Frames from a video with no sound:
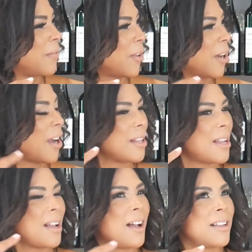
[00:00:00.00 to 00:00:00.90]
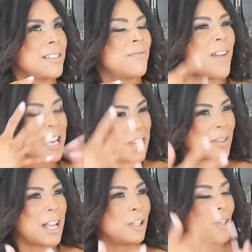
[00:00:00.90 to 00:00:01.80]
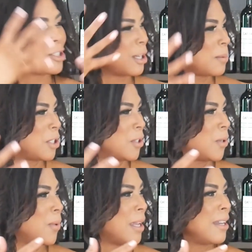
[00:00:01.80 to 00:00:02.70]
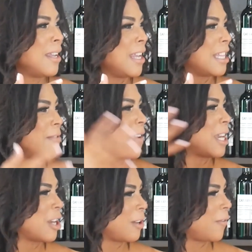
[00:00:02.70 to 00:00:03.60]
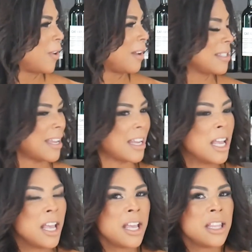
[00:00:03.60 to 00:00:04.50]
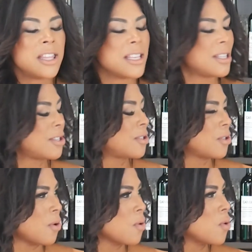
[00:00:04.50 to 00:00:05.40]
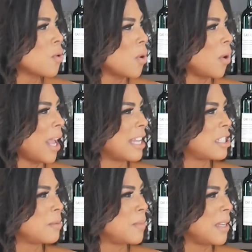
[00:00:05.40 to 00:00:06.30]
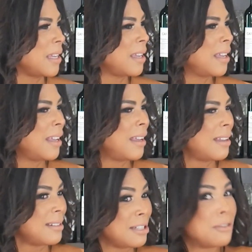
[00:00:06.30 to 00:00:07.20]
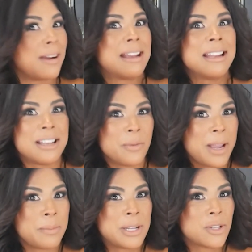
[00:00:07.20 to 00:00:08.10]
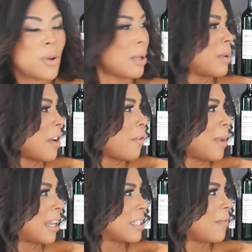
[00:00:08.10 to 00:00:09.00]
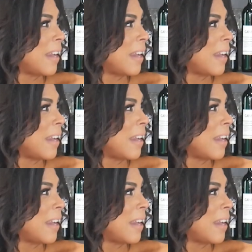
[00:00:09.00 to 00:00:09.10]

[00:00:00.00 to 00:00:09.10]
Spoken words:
for a veterinarian that I looked up to and in the veterinary field, I was like, this is so cool. And to be degraded in a way and be told I would never make it as a